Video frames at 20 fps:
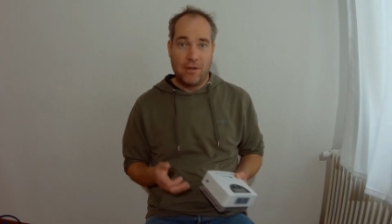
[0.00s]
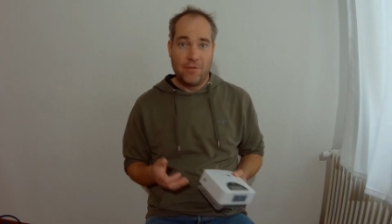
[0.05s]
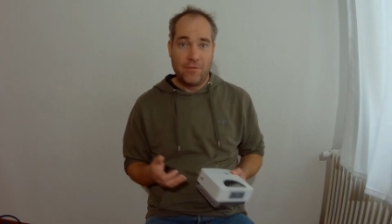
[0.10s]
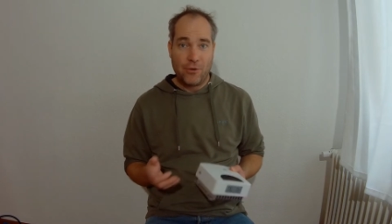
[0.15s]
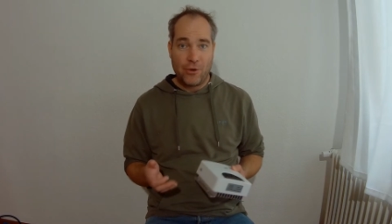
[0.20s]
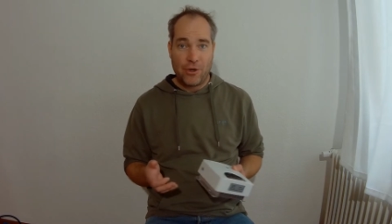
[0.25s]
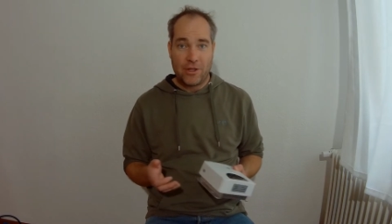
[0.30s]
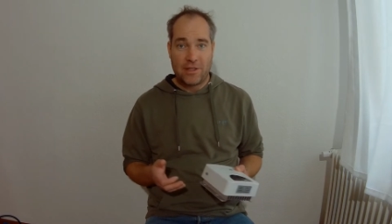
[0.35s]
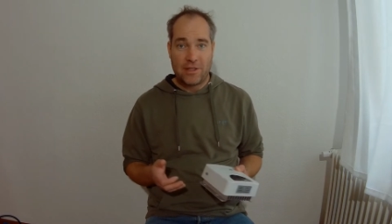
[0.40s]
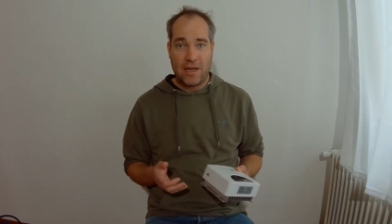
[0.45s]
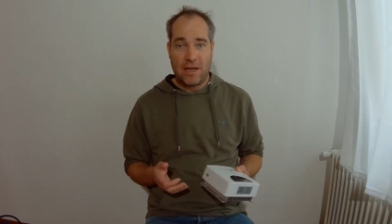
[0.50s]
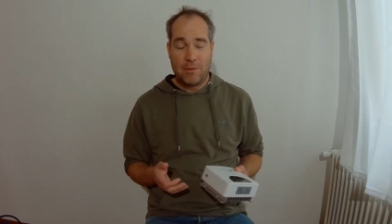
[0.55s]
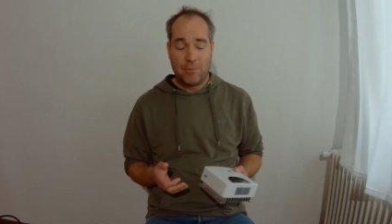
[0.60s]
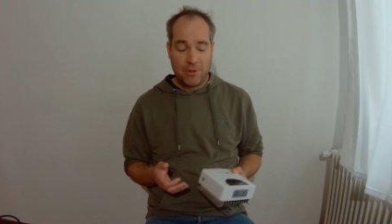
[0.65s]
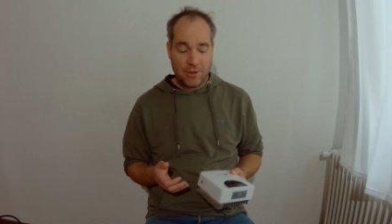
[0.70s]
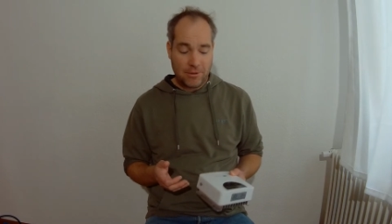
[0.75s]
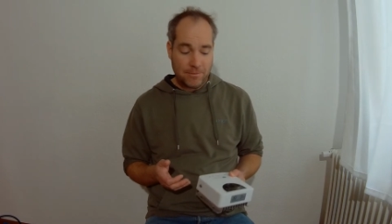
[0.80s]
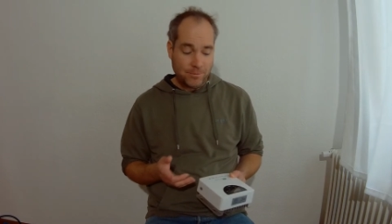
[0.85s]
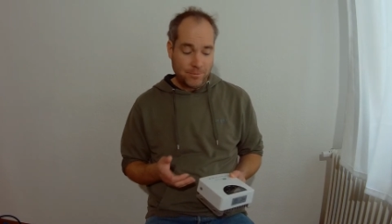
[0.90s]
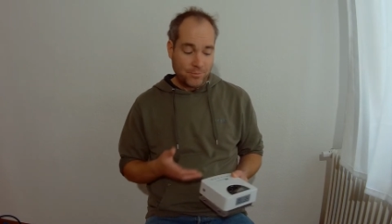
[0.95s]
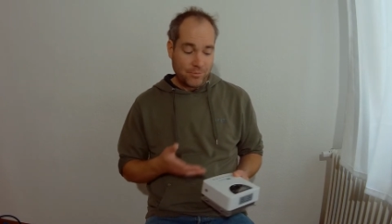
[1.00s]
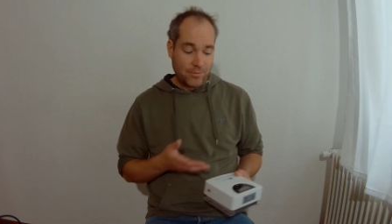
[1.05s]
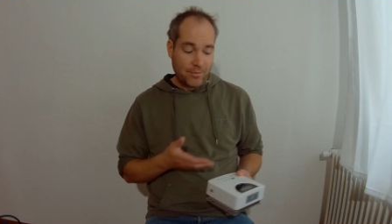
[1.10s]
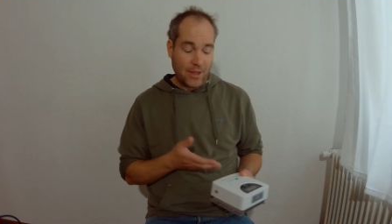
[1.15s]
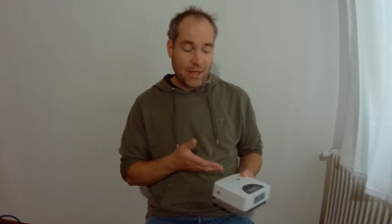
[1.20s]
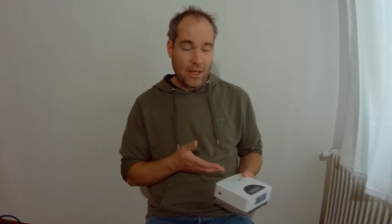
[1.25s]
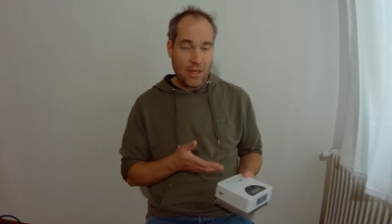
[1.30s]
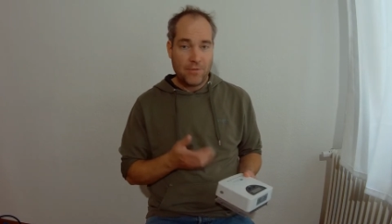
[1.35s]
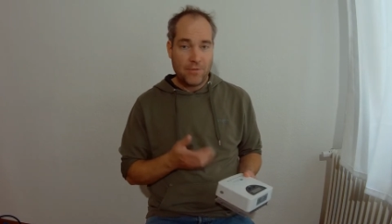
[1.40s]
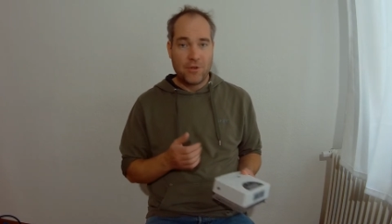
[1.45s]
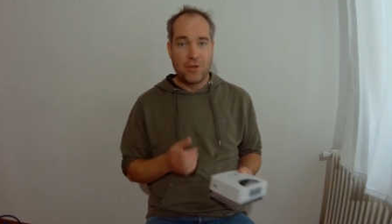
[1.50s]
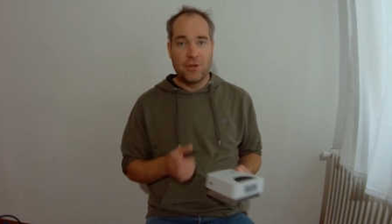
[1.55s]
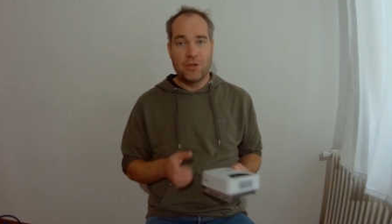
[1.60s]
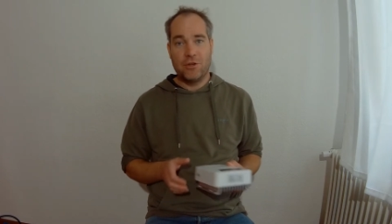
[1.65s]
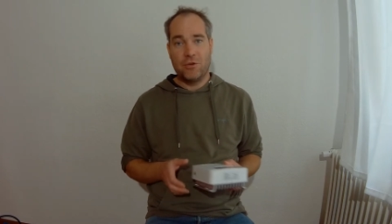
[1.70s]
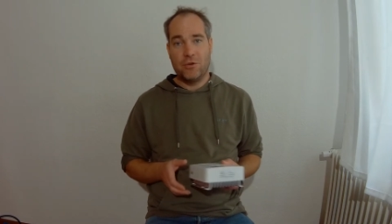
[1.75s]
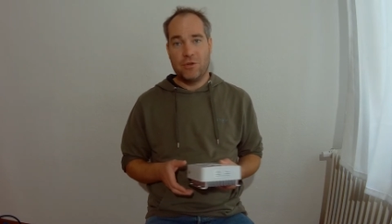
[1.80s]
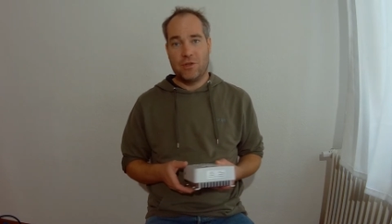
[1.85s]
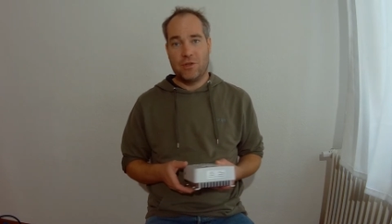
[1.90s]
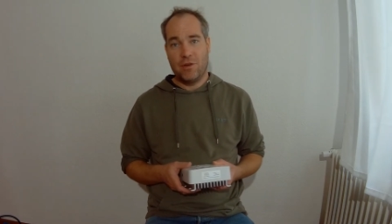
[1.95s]
For example, if you
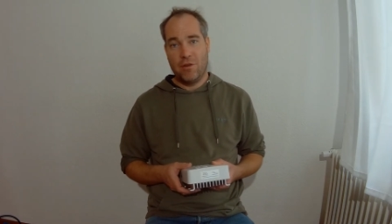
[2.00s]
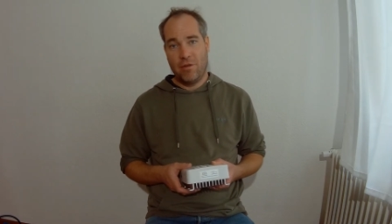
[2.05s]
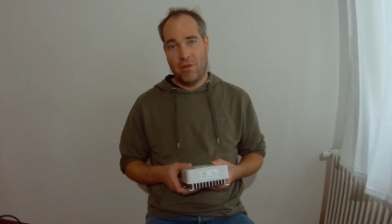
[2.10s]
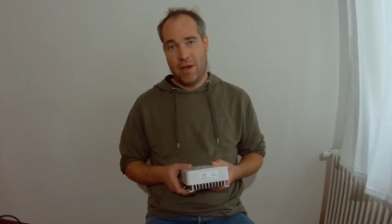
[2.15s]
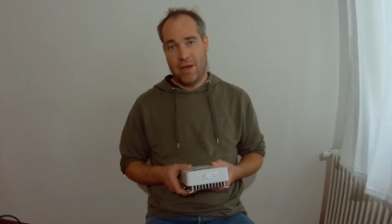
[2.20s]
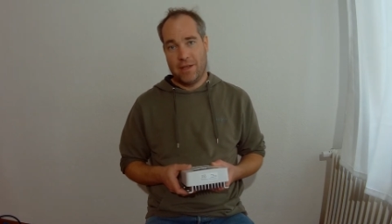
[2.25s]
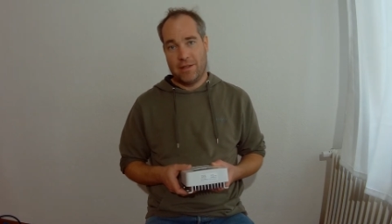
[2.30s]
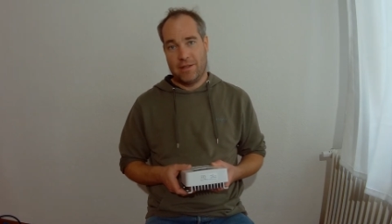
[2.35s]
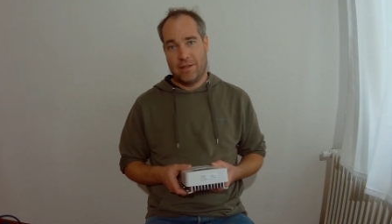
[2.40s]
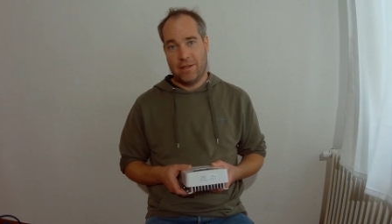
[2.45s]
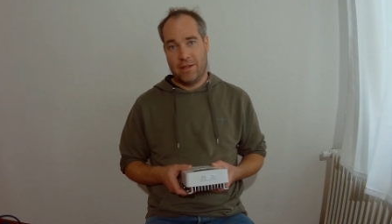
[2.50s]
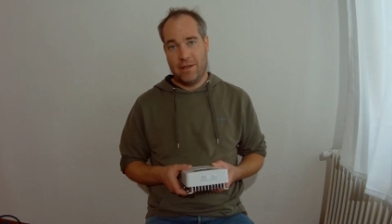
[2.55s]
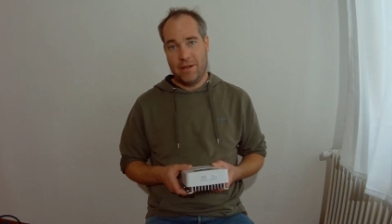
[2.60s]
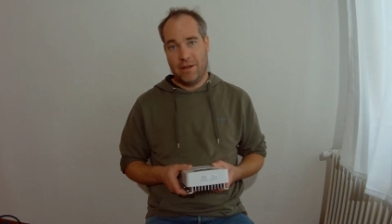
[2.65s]
use that